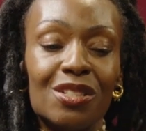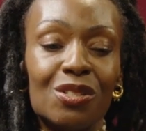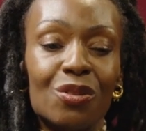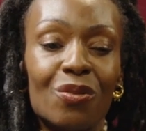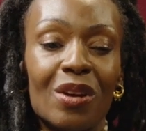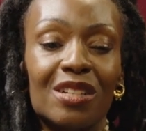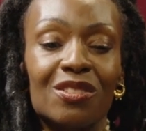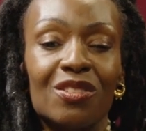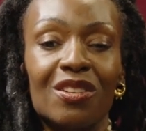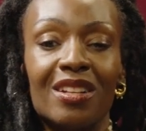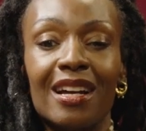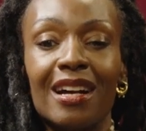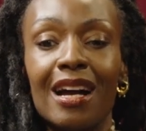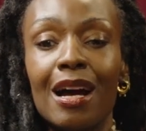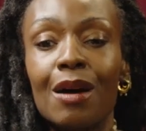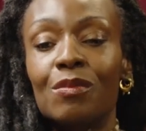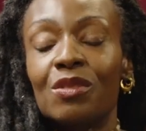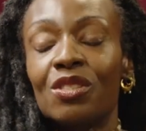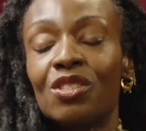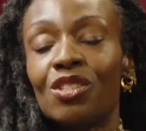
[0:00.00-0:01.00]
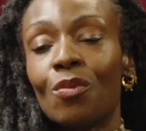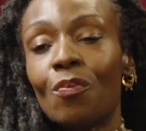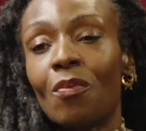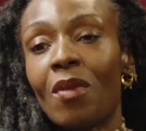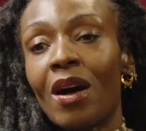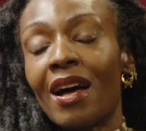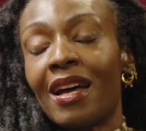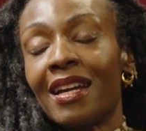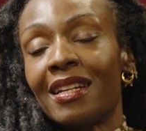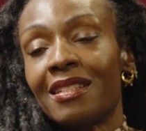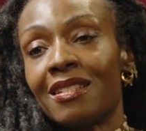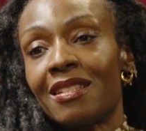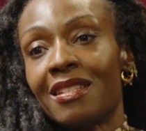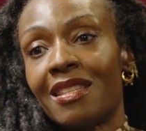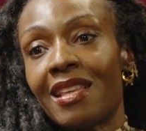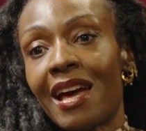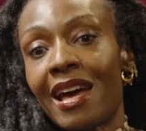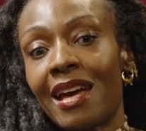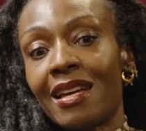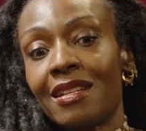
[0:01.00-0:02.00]
director that comes to mind
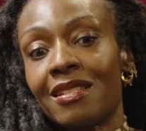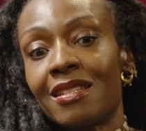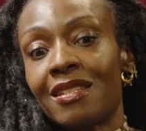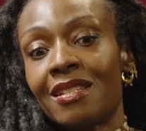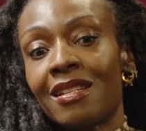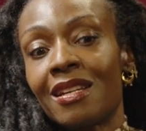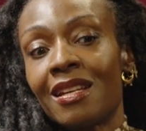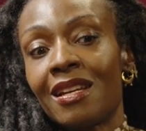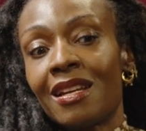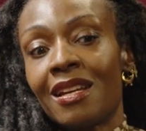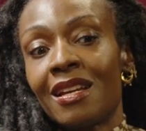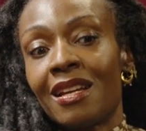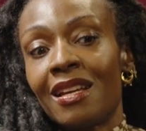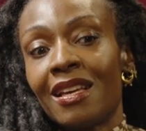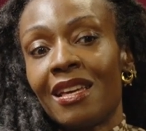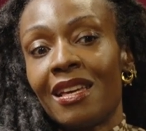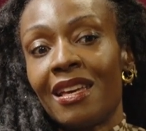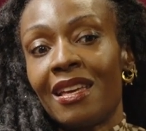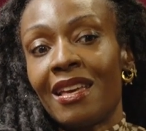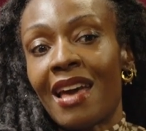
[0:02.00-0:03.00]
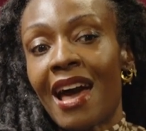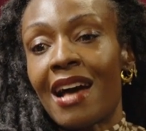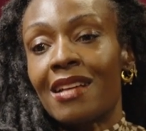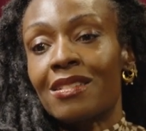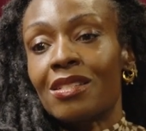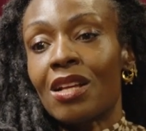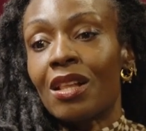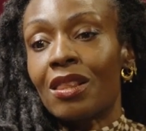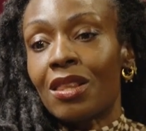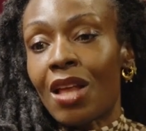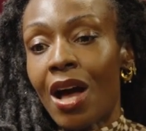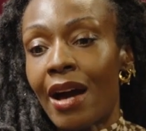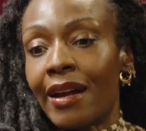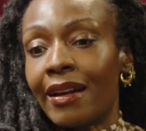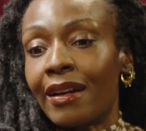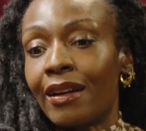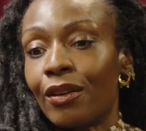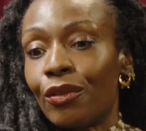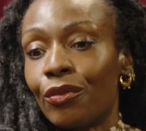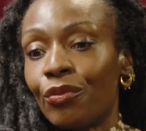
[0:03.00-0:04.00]
that has a lot
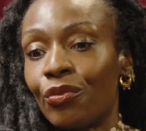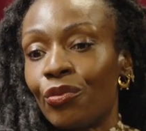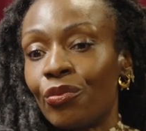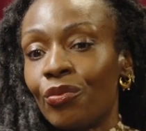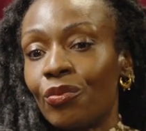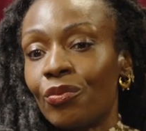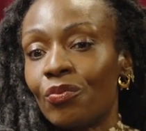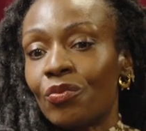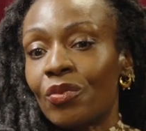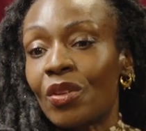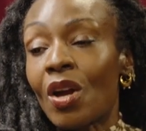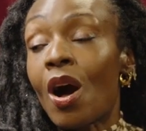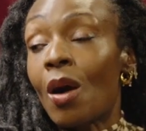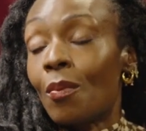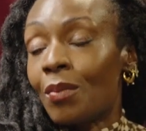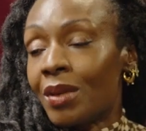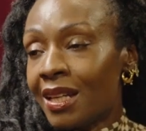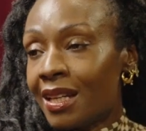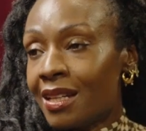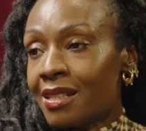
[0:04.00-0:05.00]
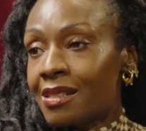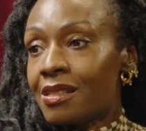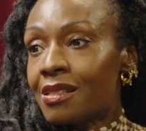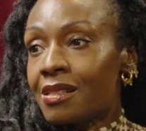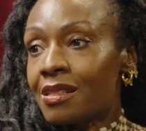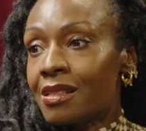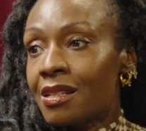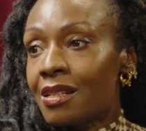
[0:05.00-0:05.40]
of comedies.